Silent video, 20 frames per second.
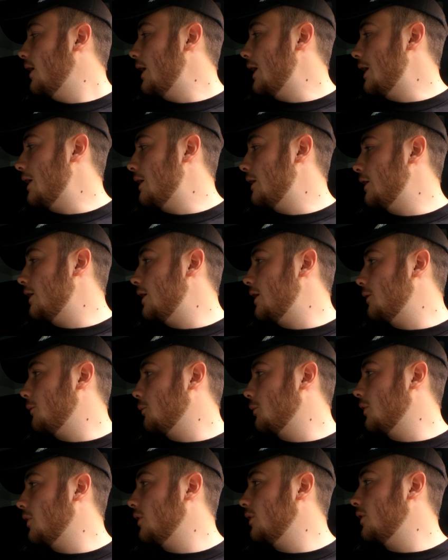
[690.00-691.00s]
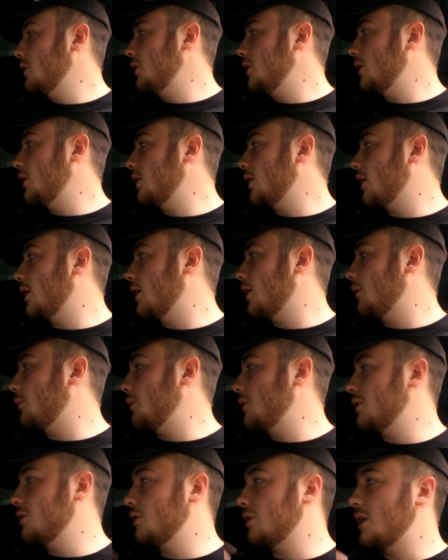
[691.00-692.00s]
and it really,
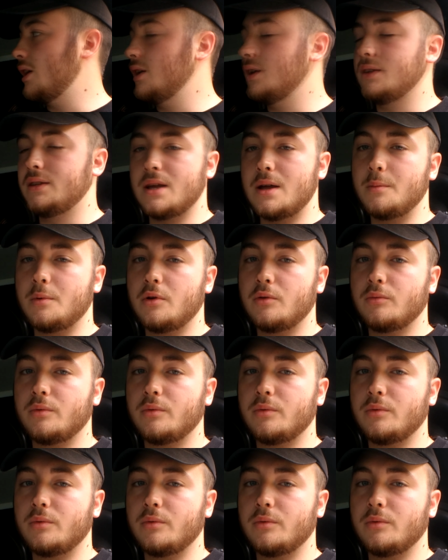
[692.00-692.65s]
when you're getting a demo,